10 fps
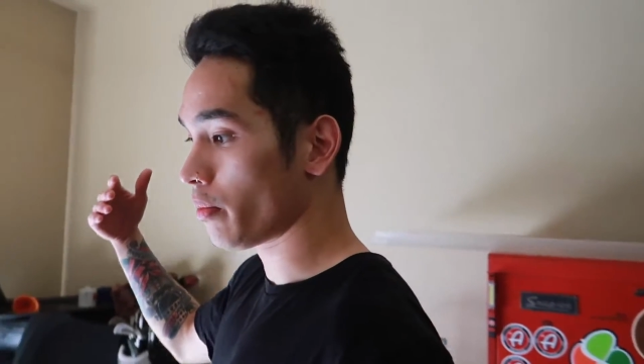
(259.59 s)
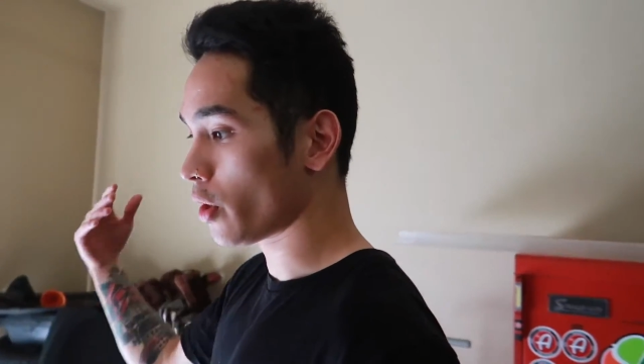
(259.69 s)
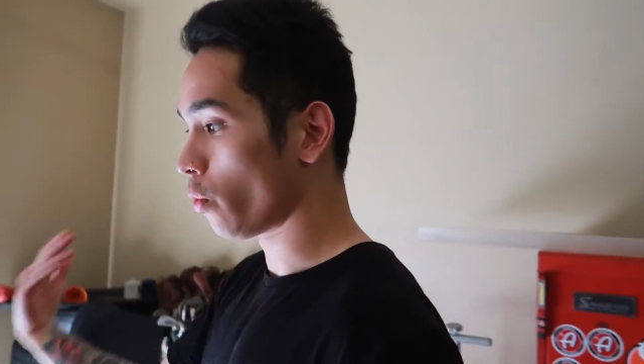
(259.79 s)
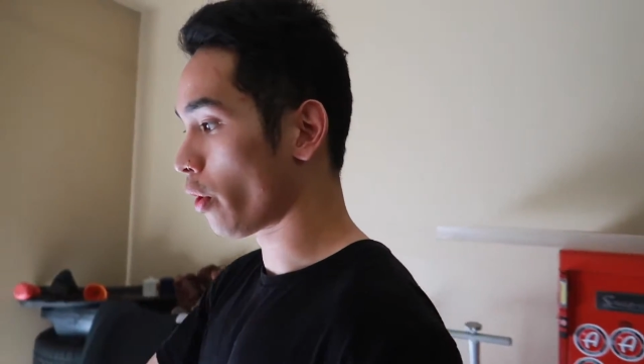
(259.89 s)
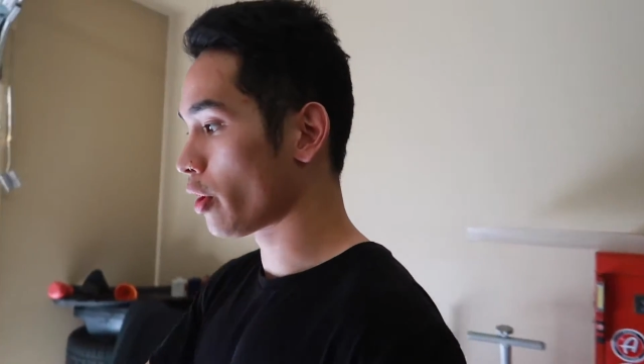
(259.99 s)
You
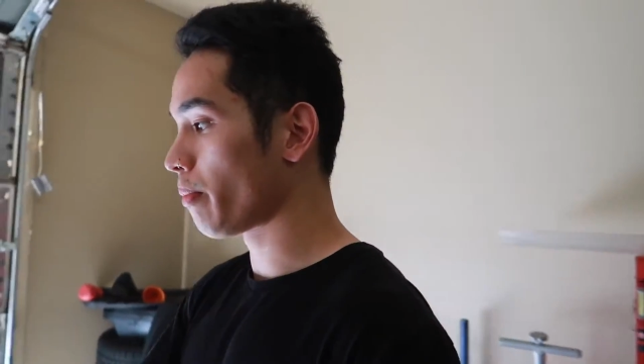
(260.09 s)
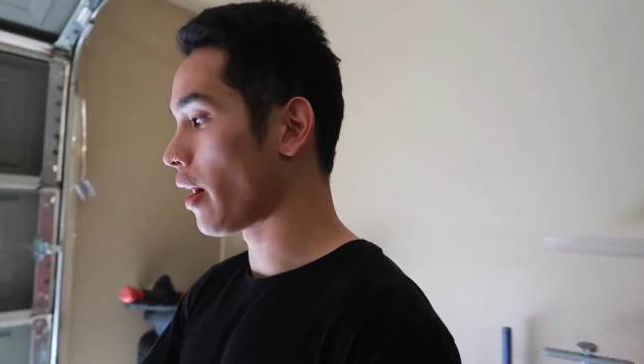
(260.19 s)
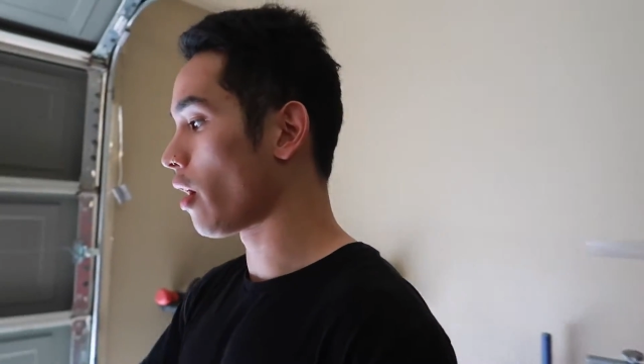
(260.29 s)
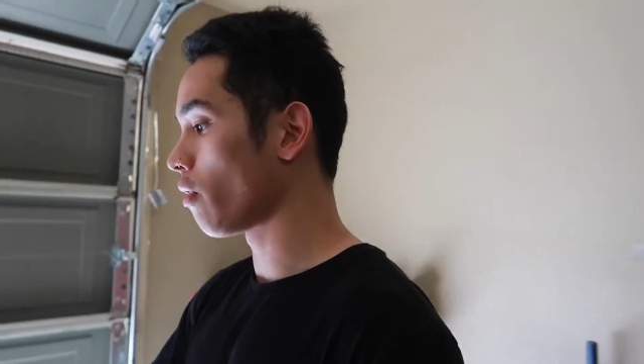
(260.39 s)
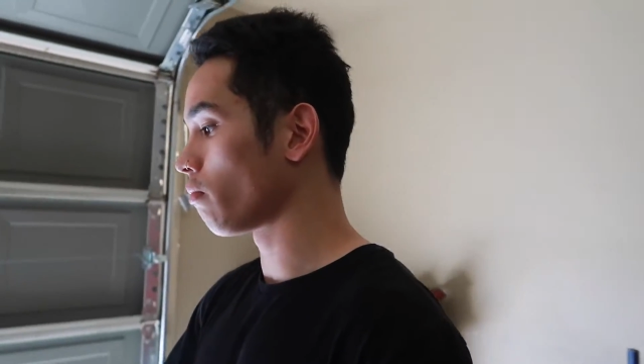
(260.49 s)
can worry
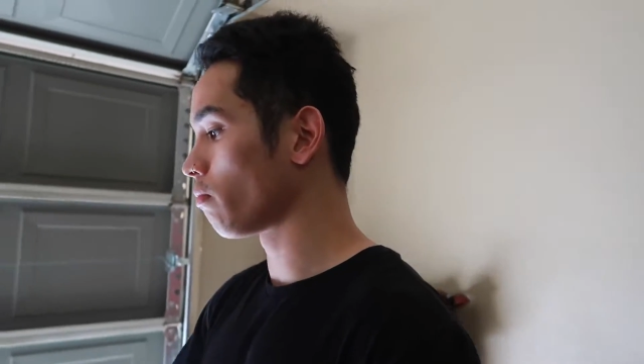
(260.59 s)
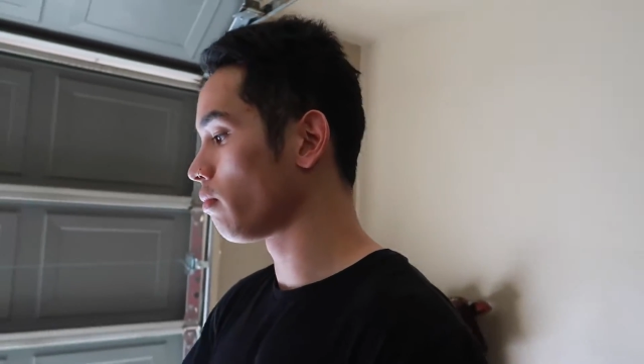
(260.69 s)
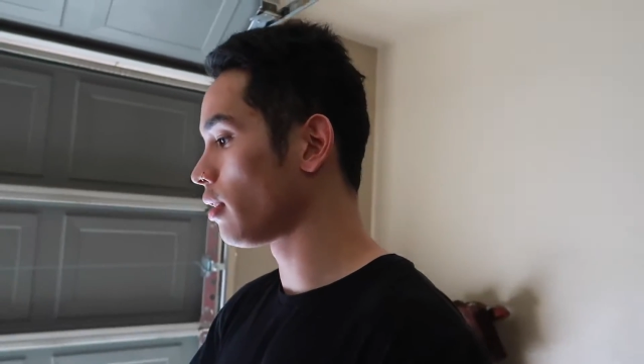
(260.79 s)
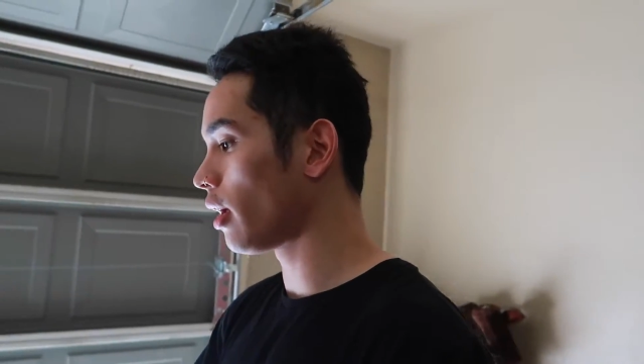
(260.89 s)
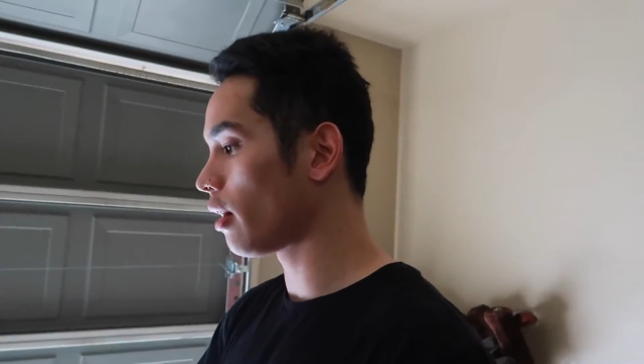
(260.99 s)
about
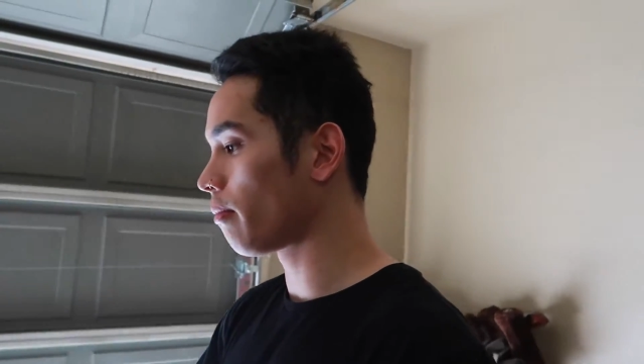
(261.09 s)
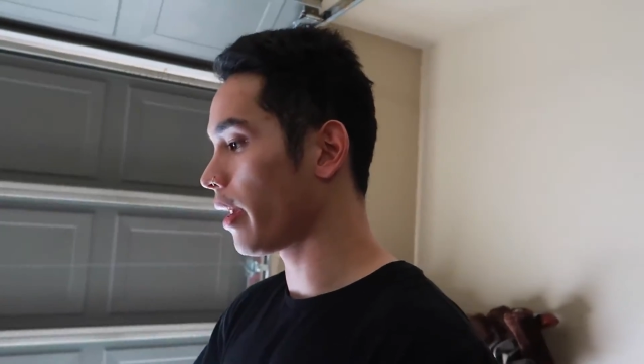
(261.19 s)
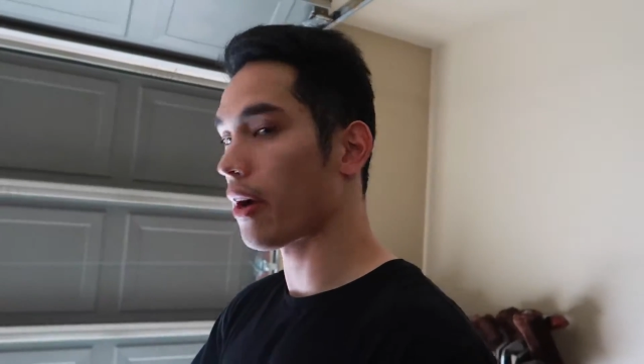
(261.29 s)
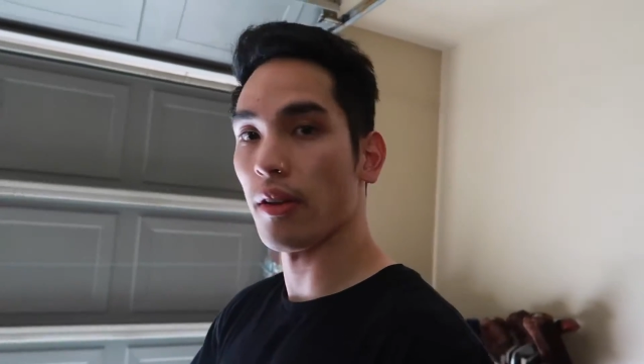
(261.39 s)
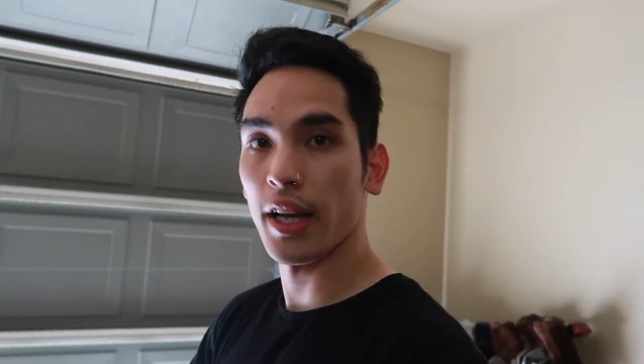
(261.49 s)

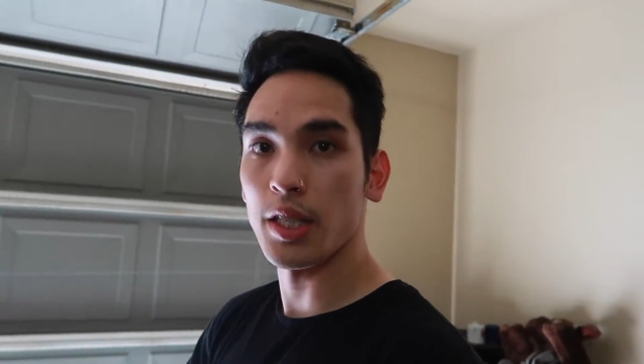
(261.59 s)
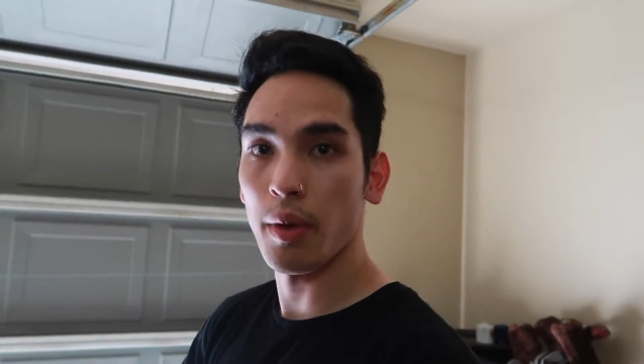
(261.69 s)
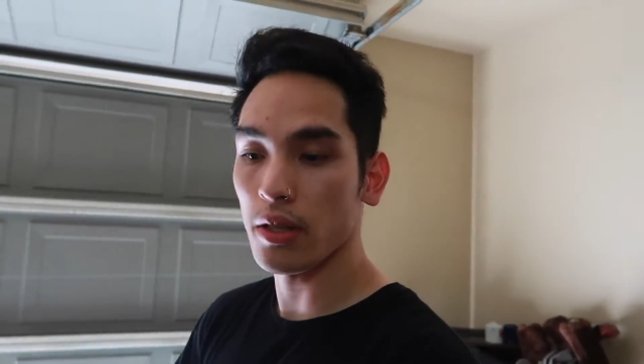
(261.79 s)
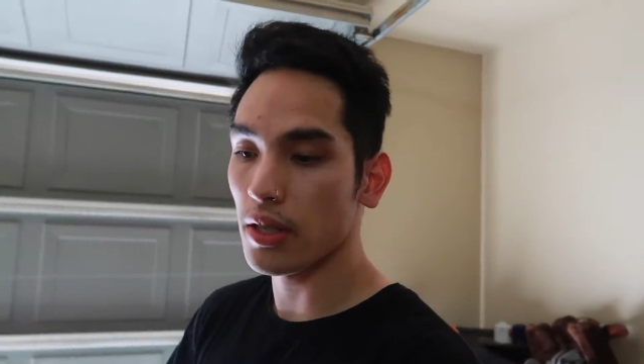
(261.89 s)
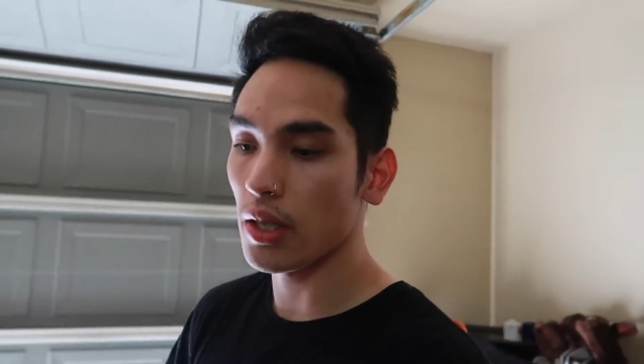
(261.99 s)
airlines
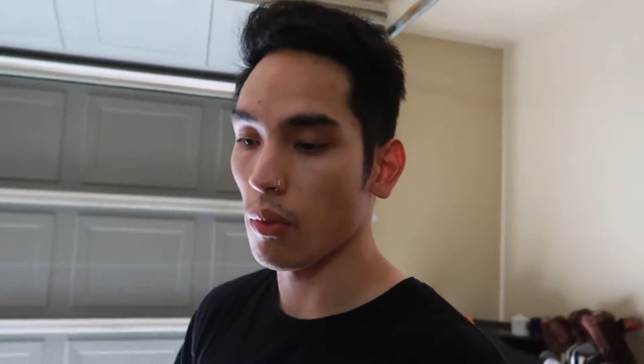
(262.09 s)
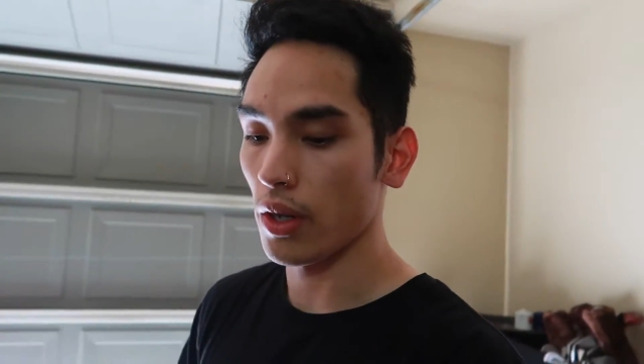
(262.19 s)
melting,